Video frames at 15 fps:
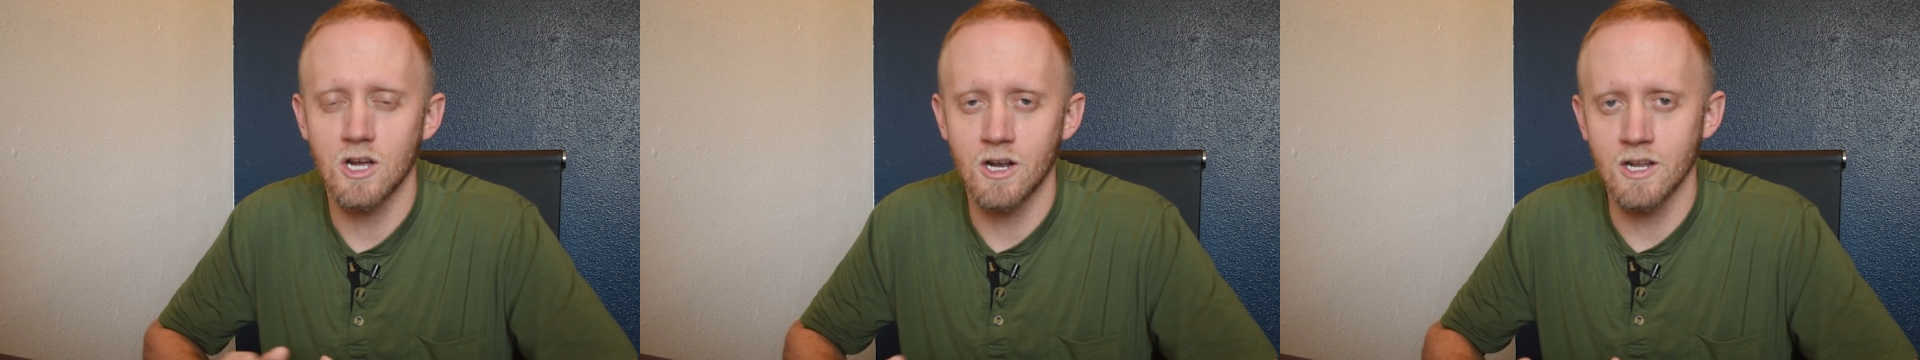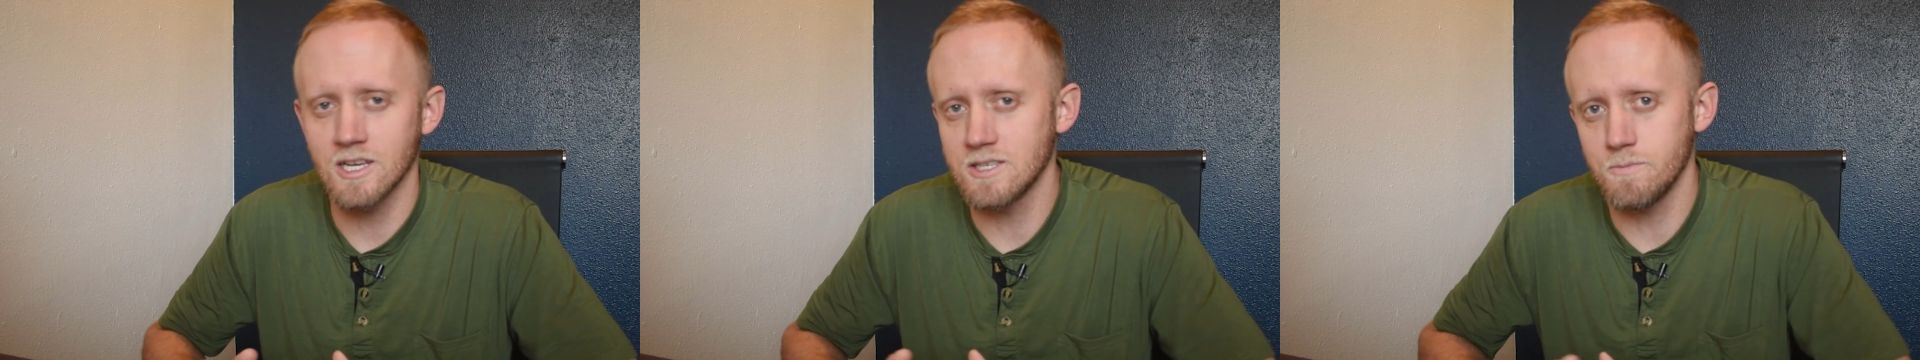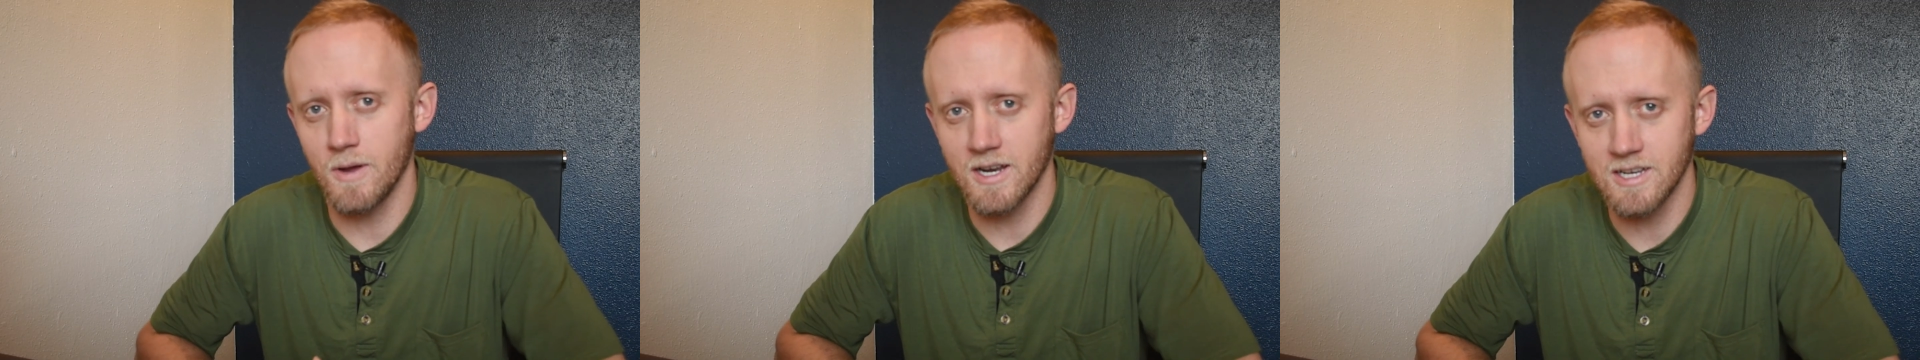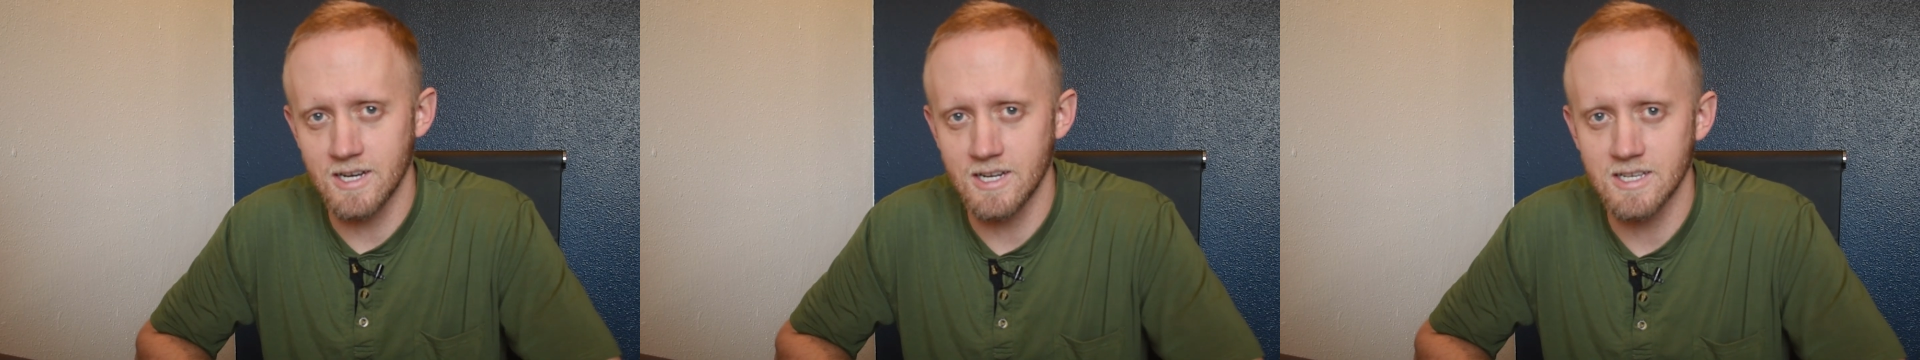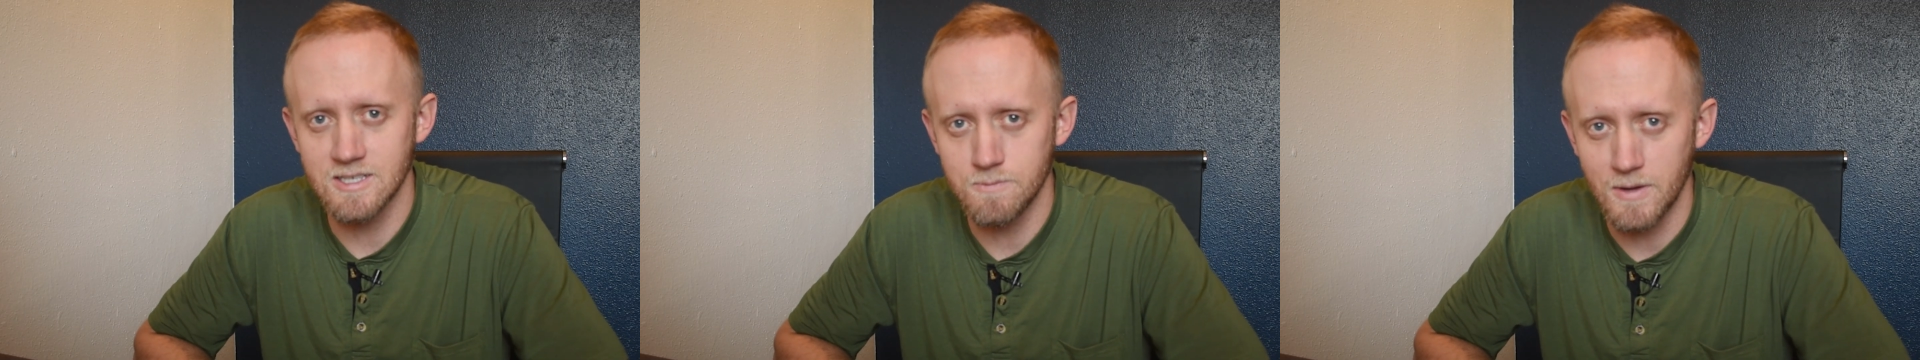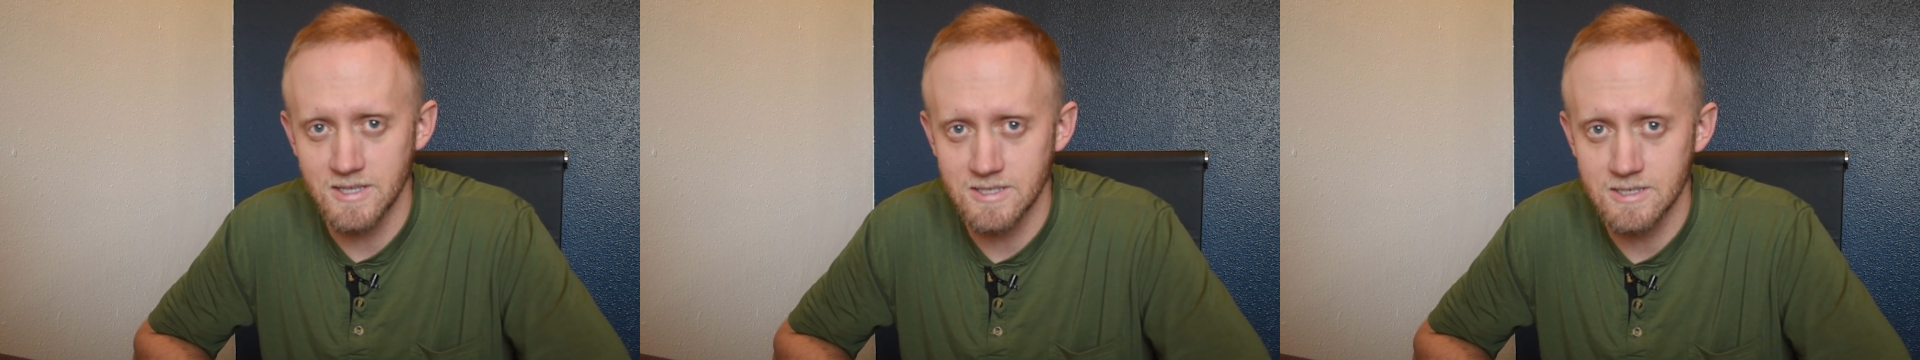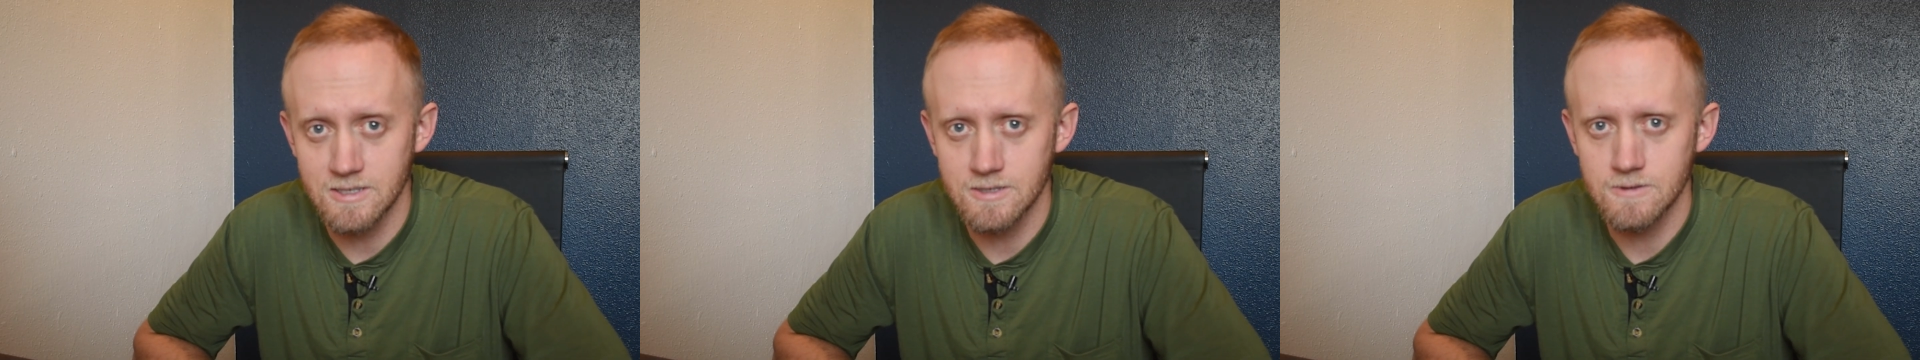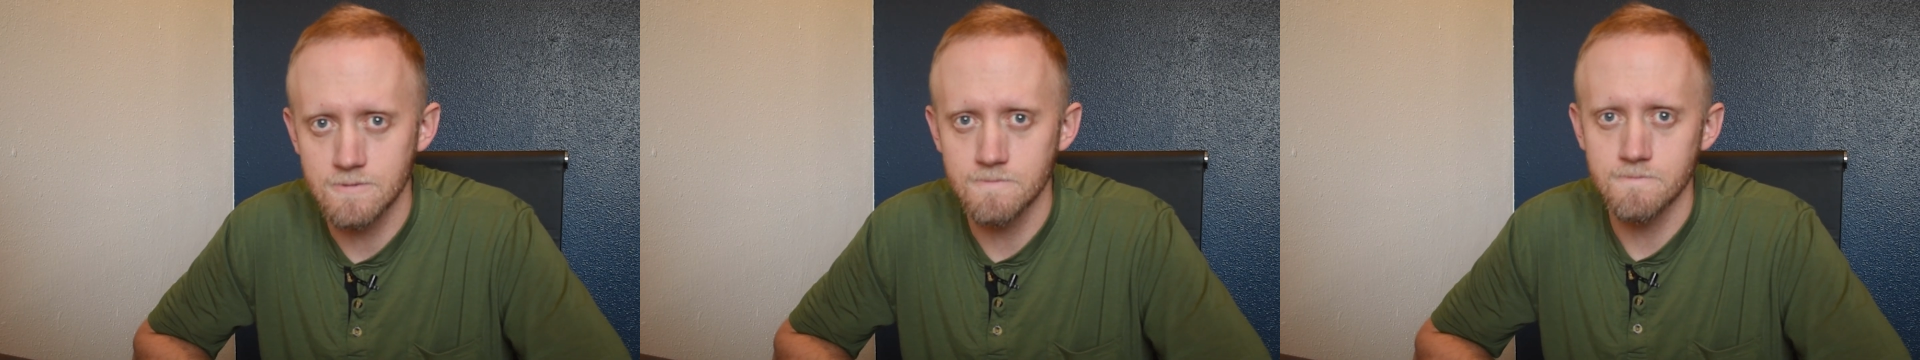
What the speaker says: unexpected expenses.